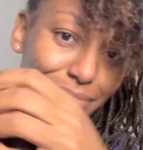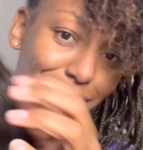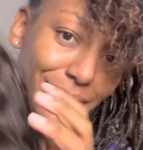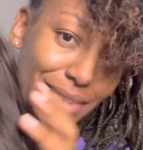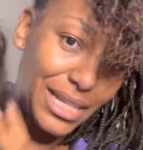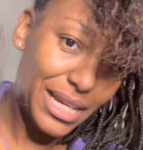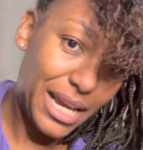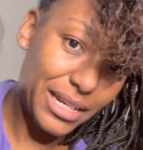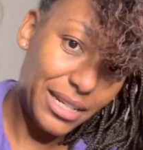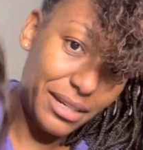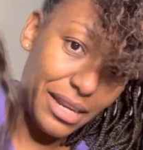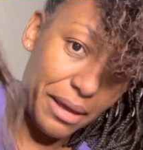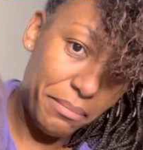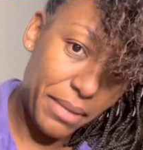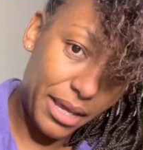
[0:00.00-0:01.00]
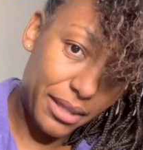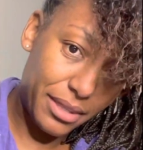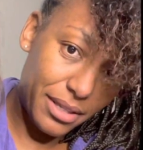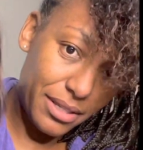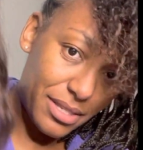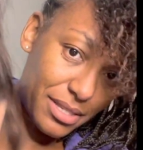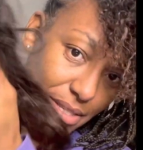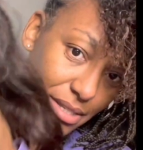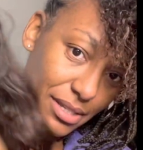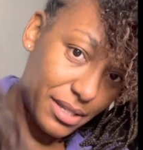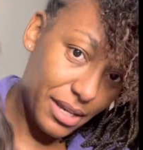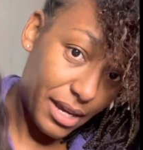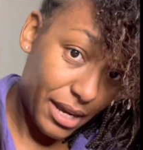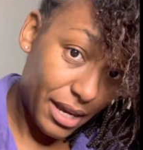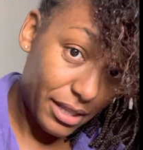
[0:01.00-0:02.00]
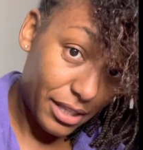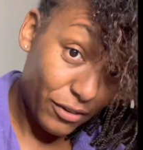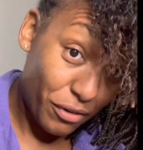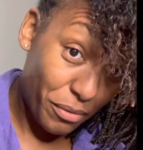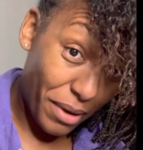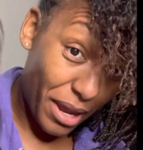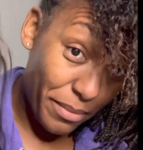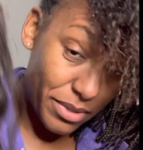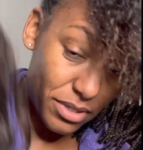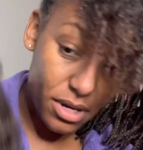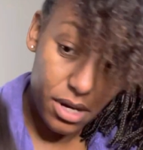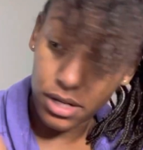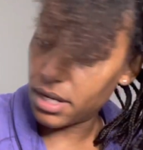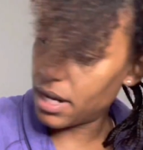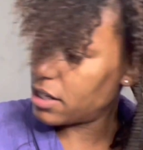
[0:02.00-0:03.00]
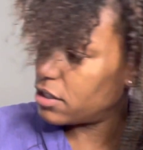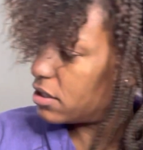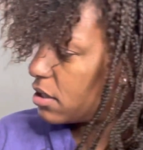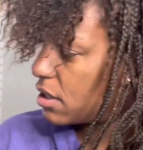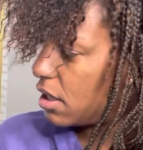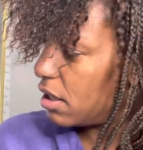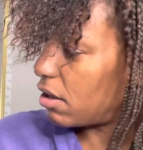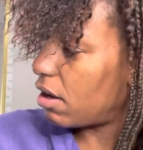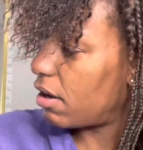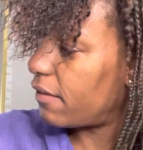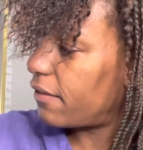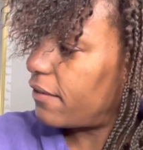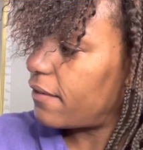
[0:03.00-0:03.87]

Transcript: I did not make this. I got this from Amazon and I just cut off